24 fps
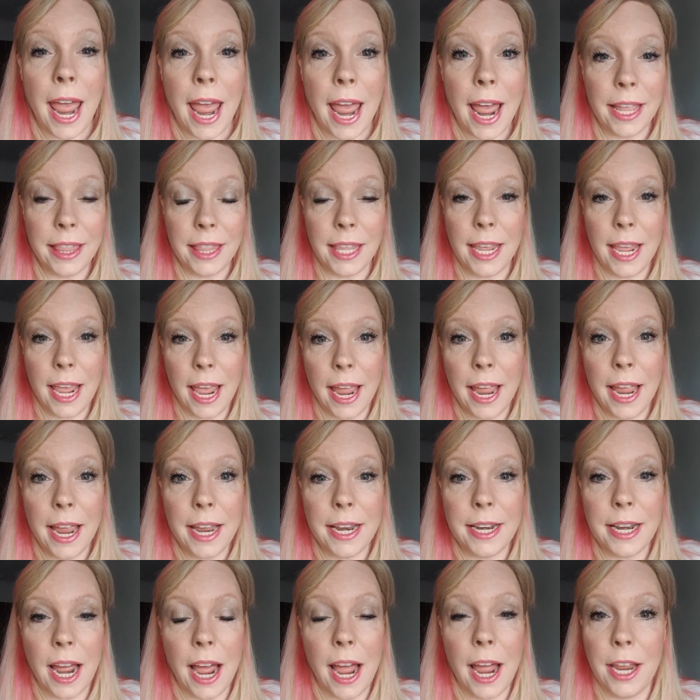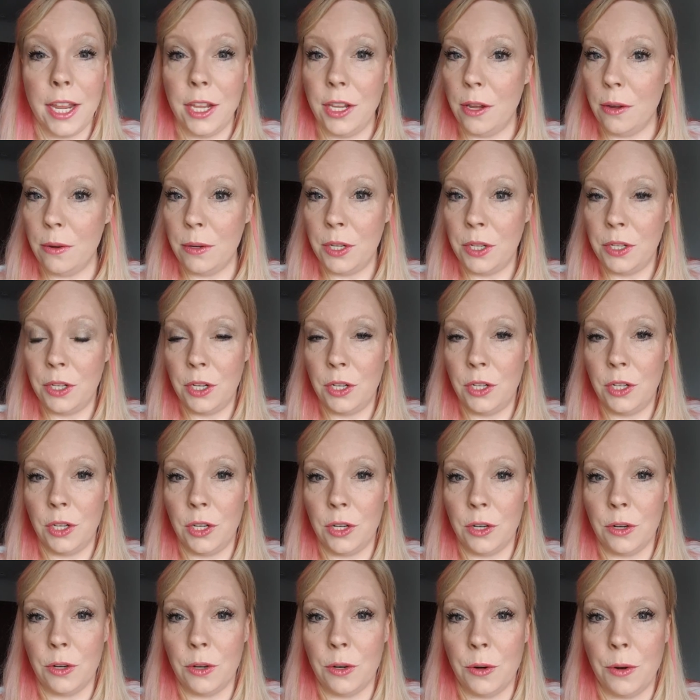At the end, I used to
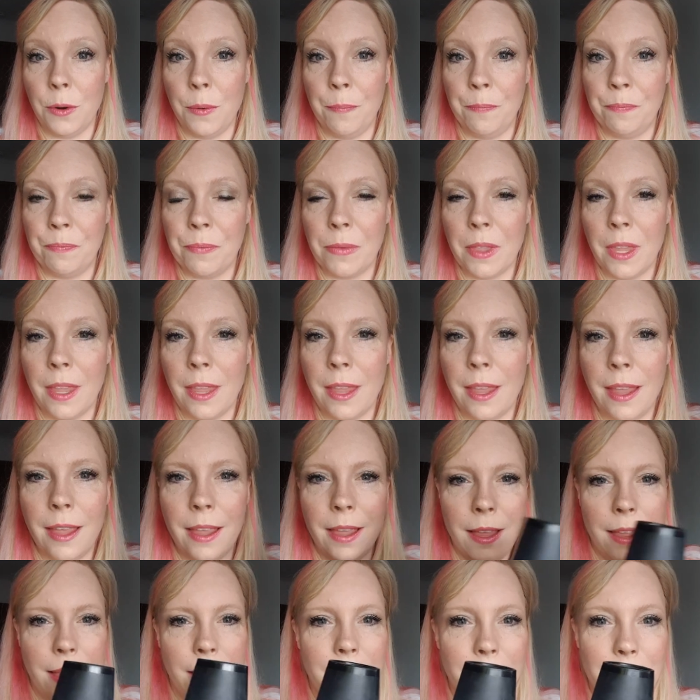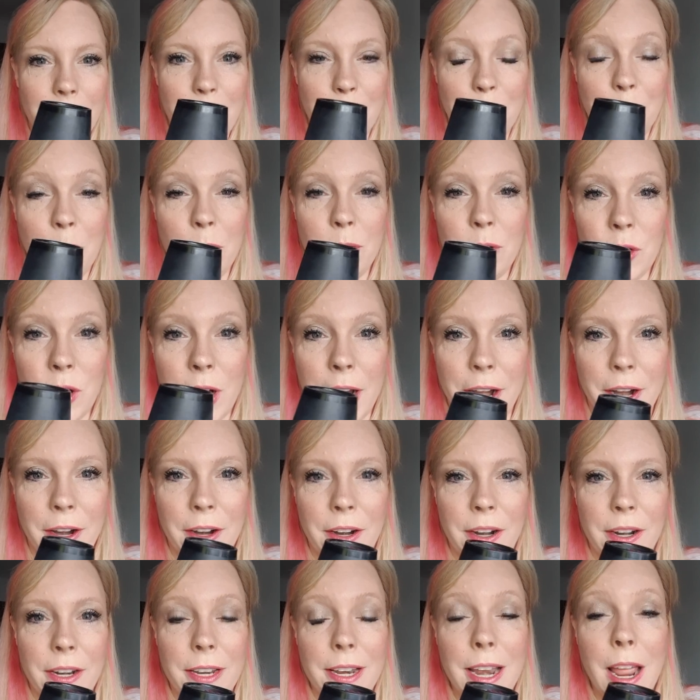do the blow
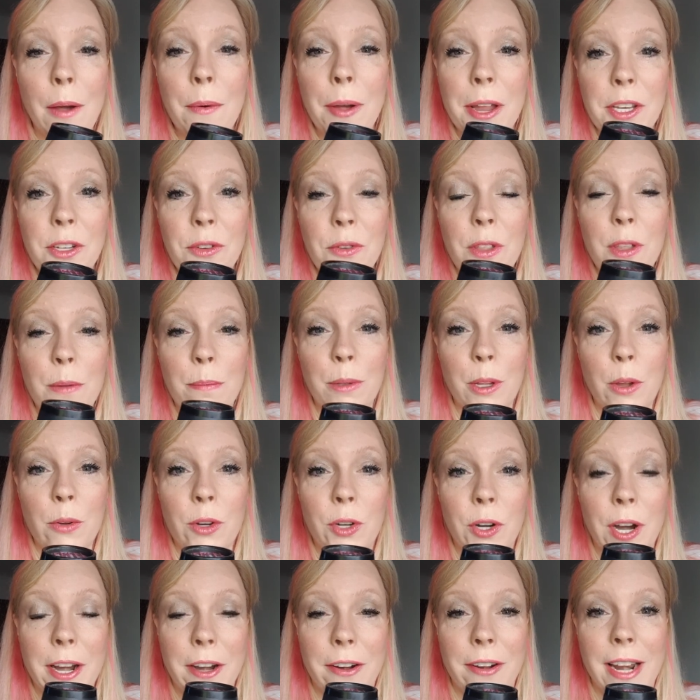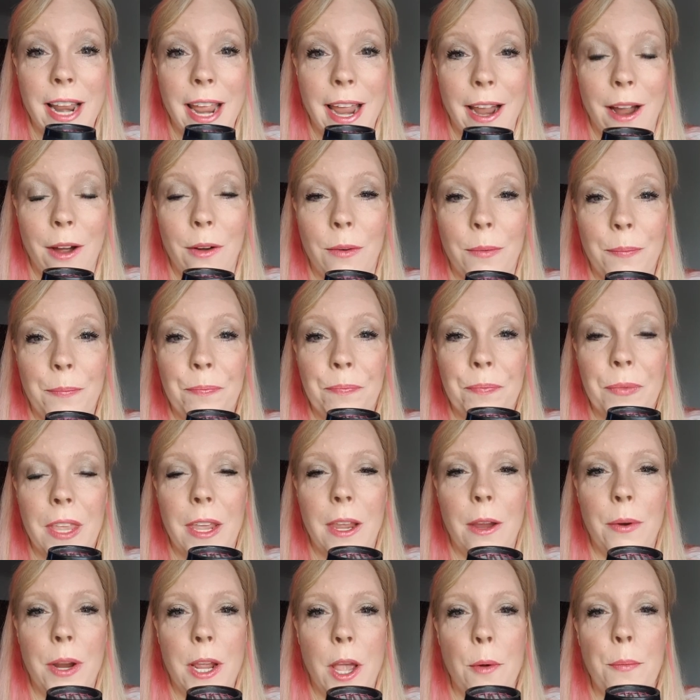dryer. Now I do the blow dryer now.
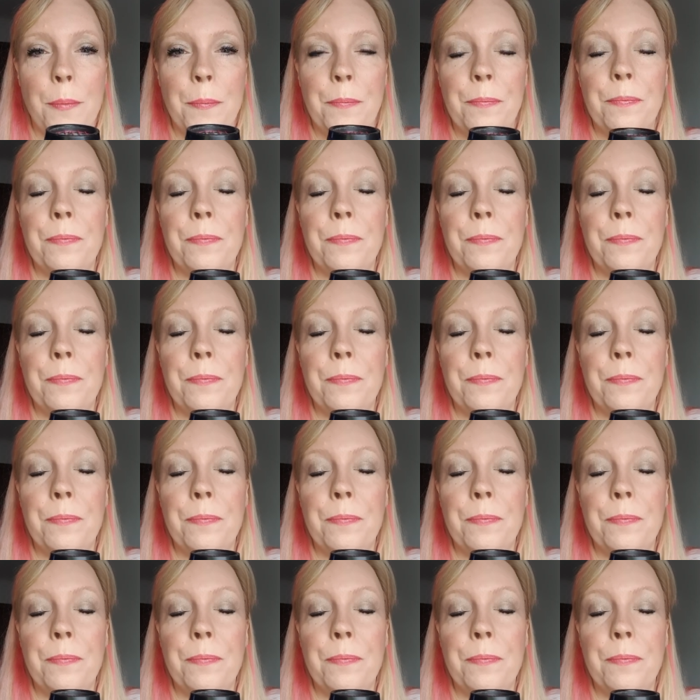Here we go.